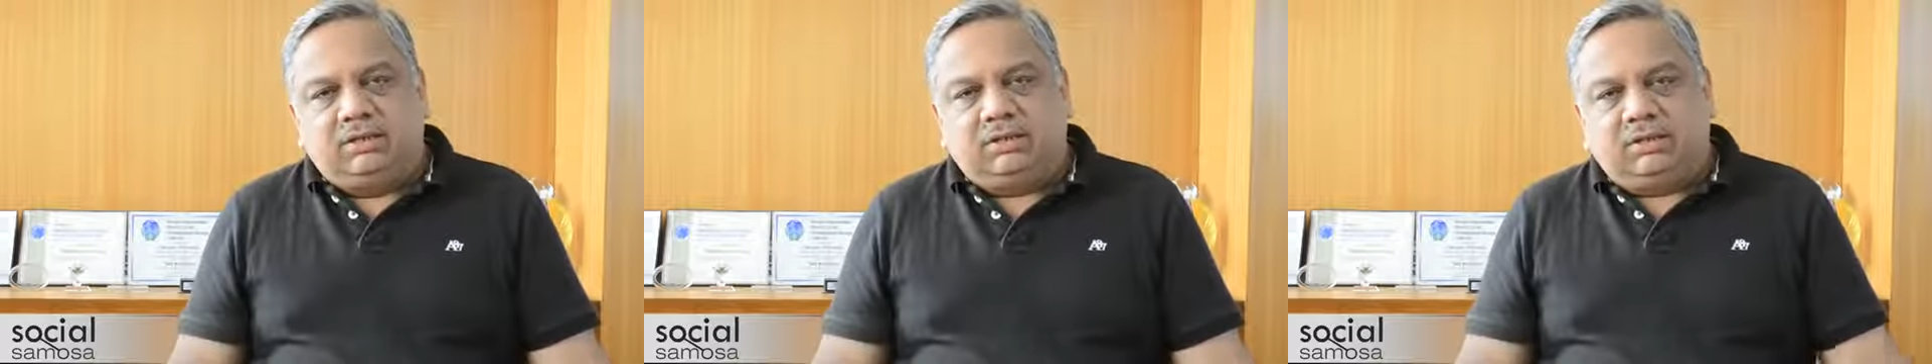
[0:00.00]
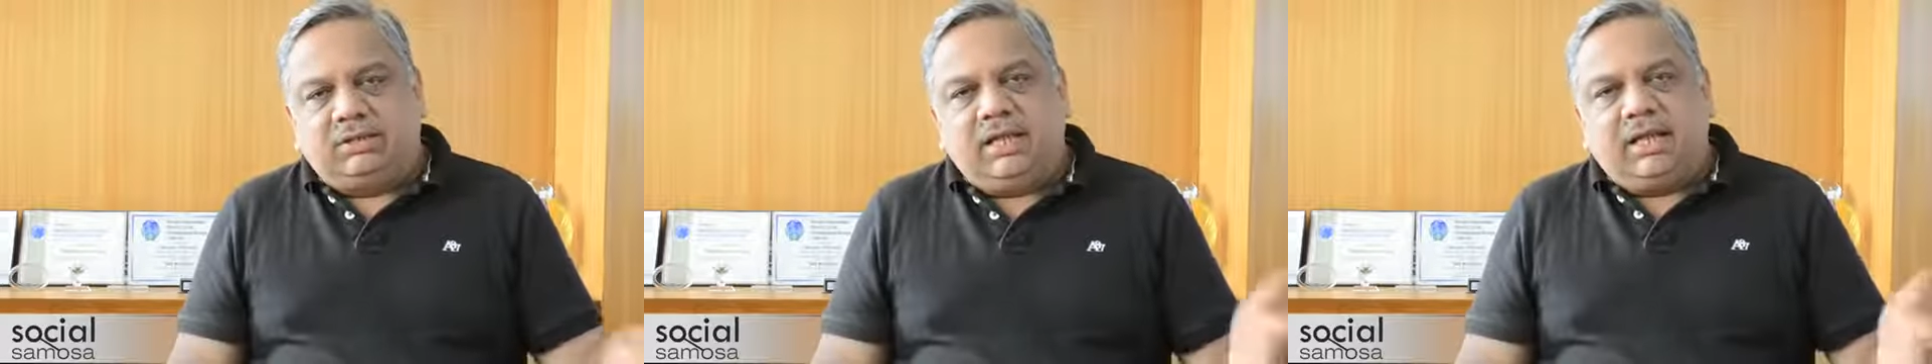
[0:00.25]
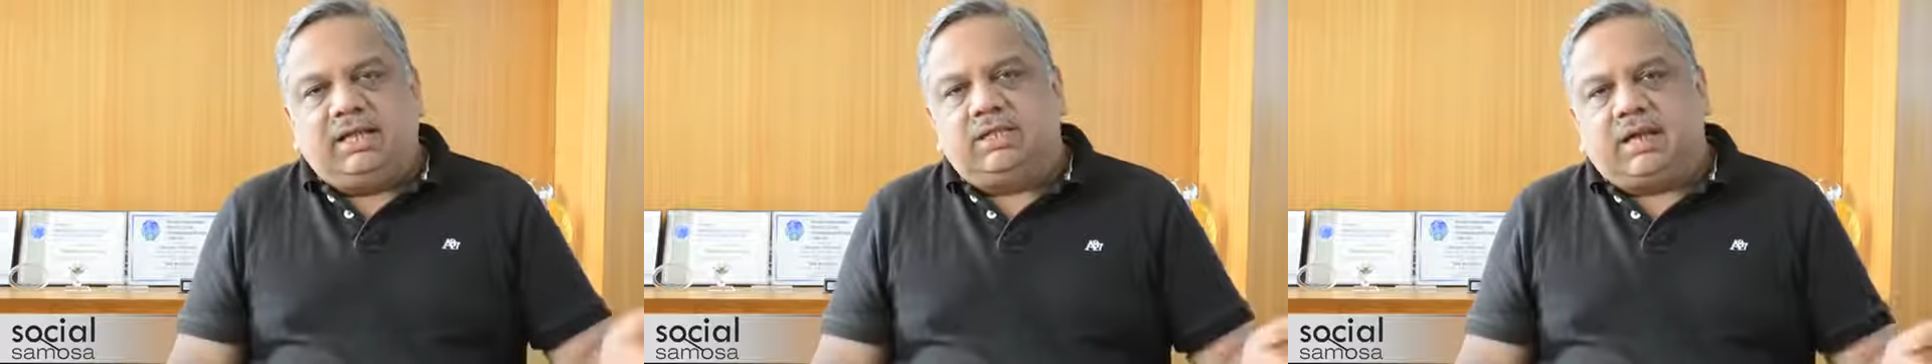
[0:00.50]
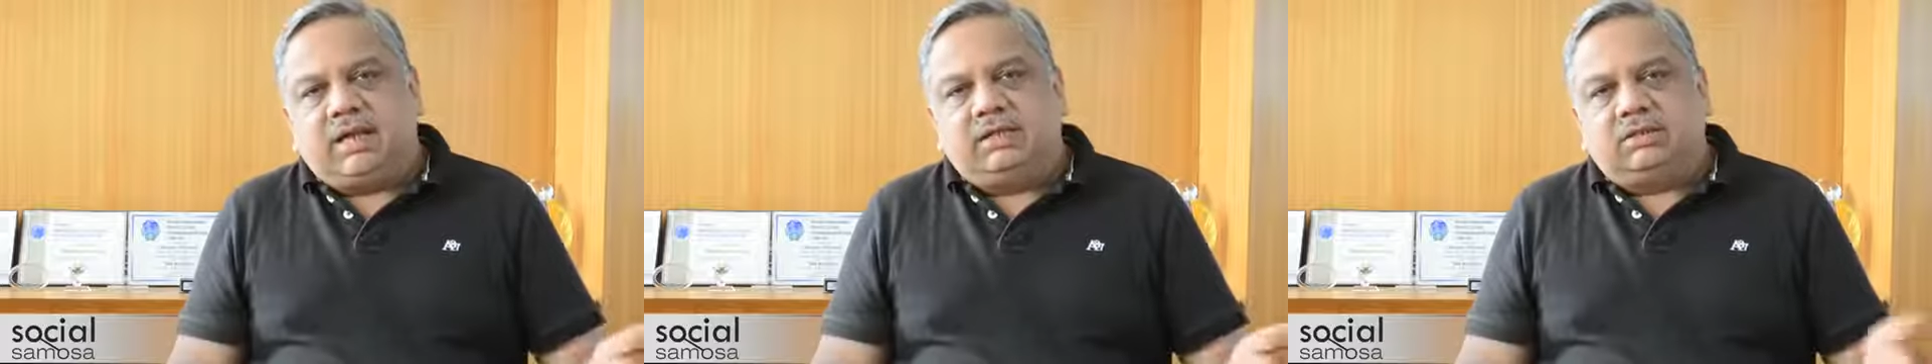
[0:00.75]
The day
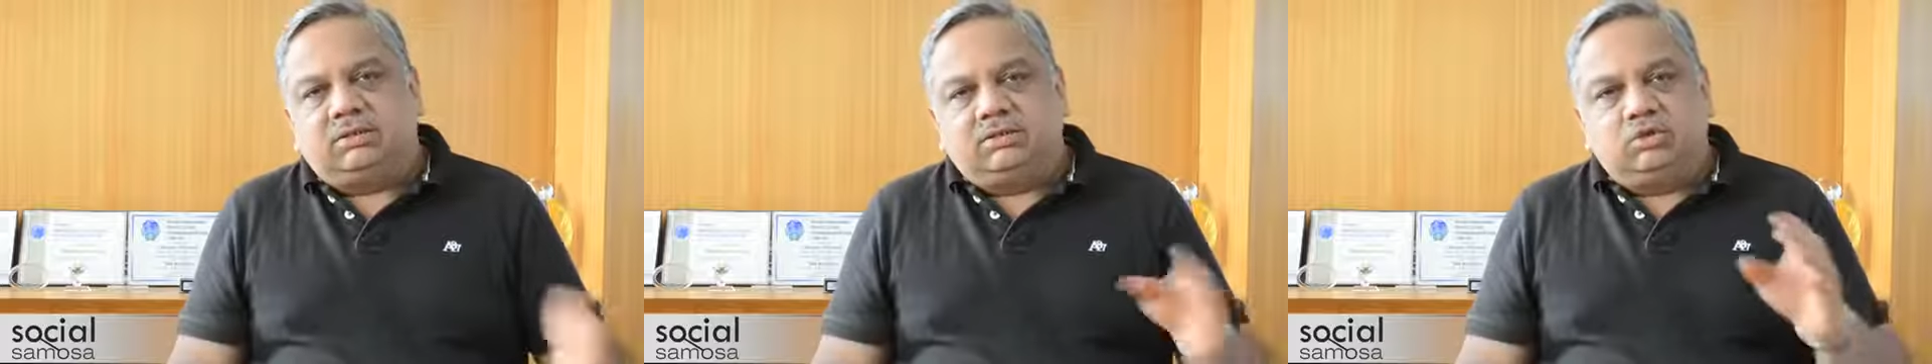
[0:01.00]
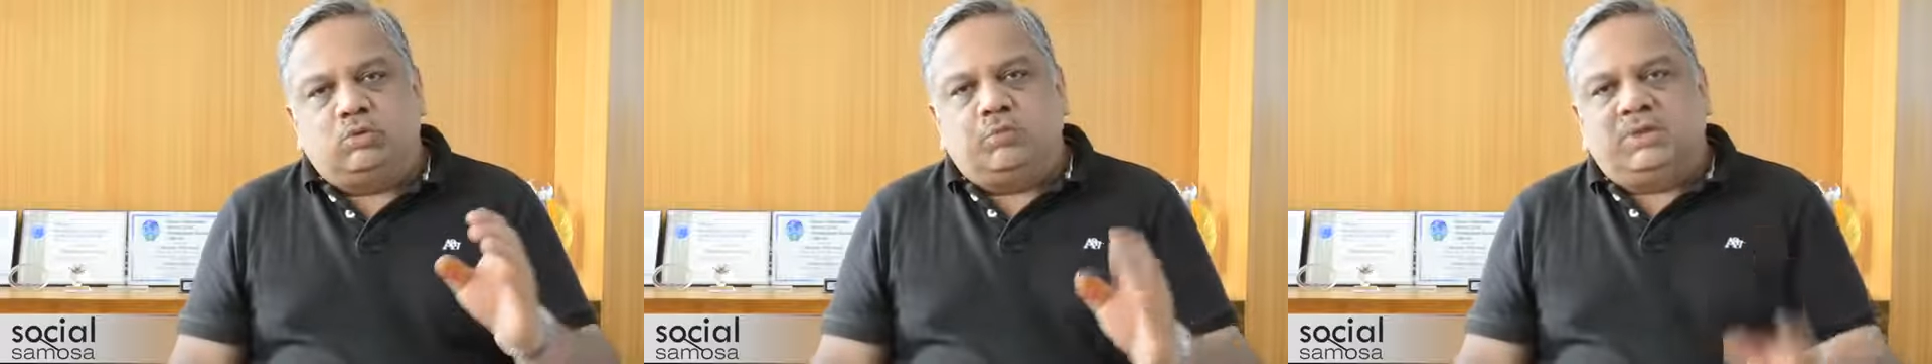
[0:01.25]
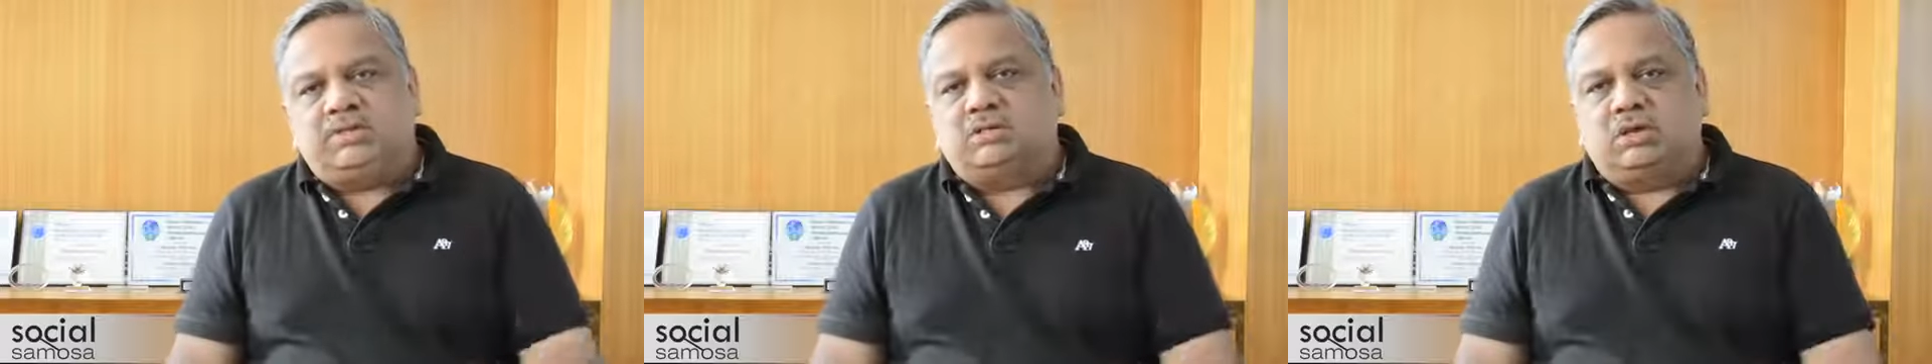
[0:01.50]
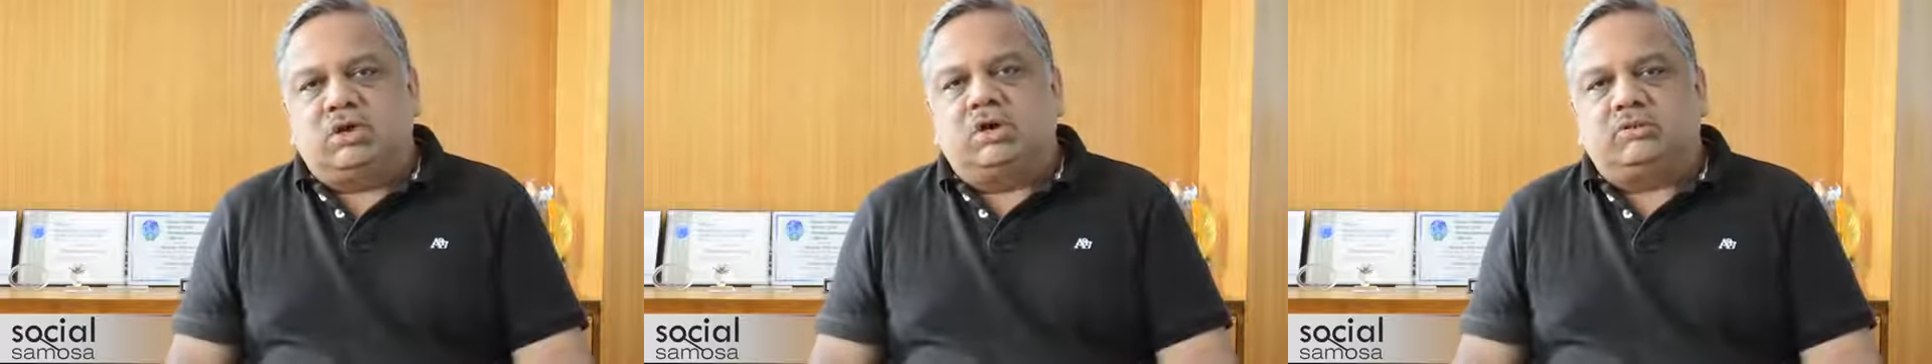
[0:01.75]
that you
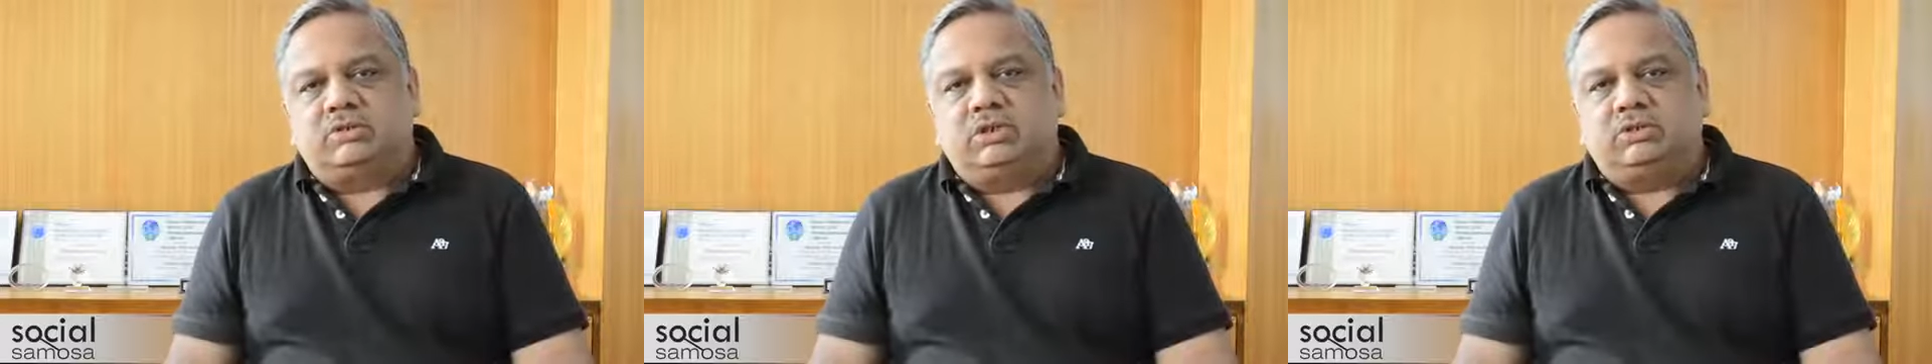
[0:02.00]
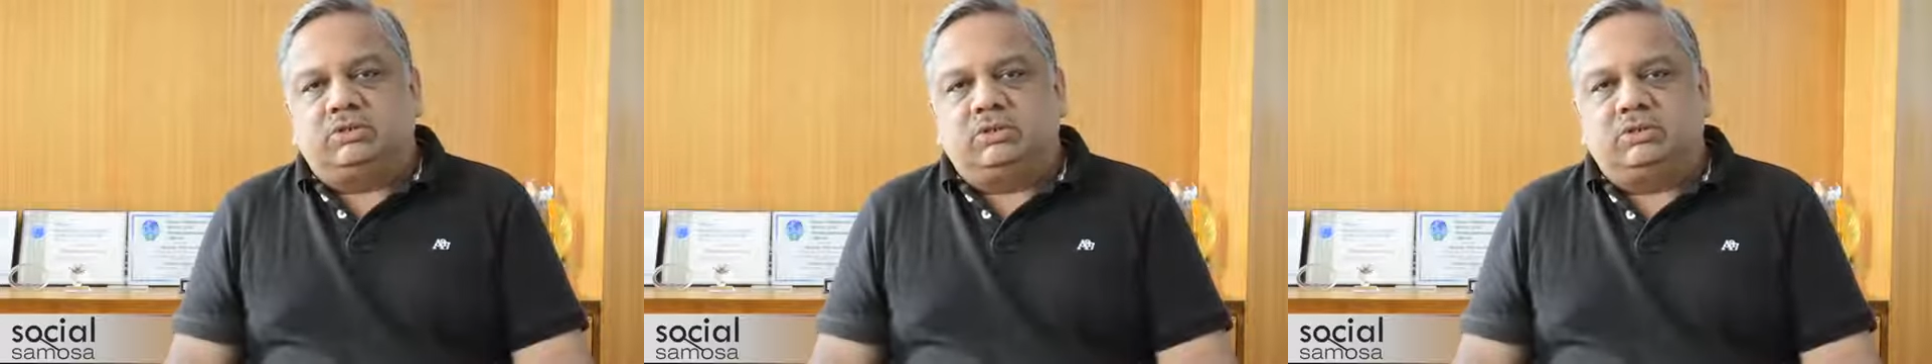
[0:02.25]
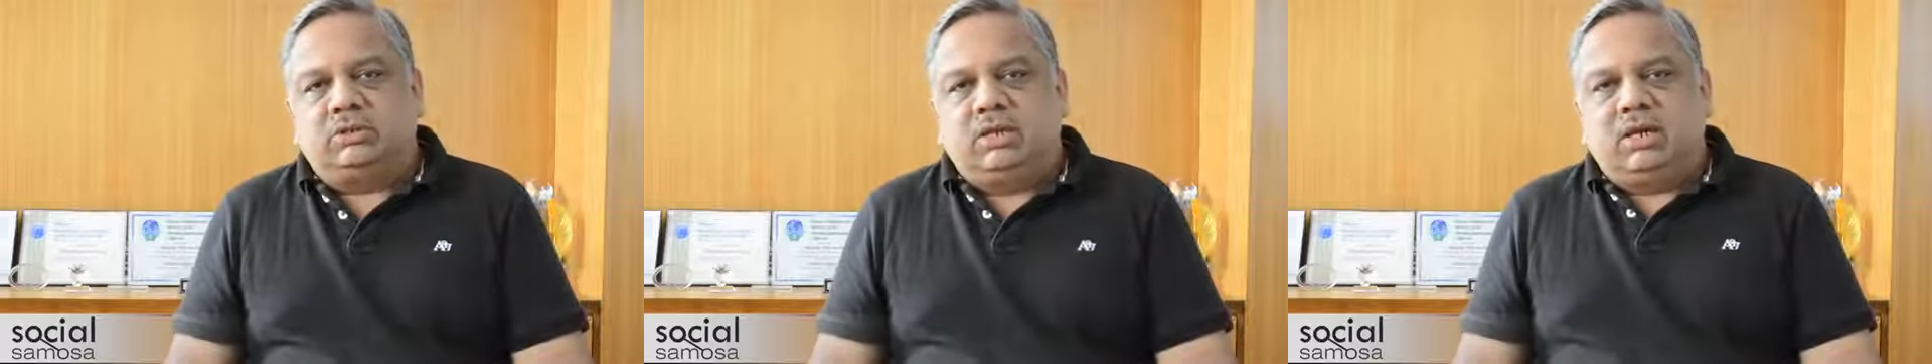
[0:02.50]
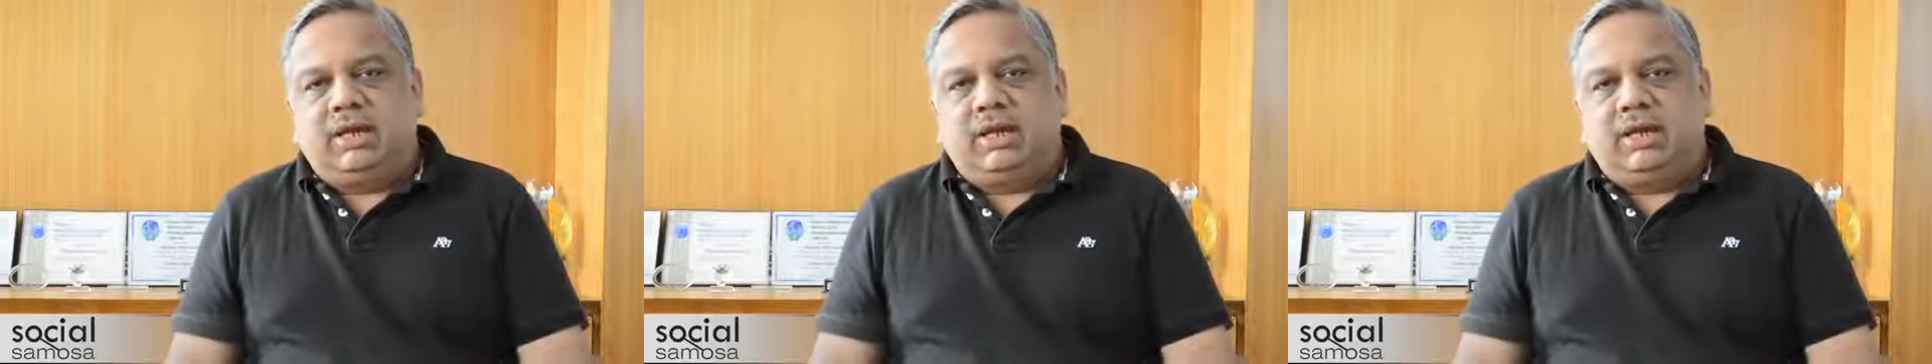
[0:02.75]
miss the conversation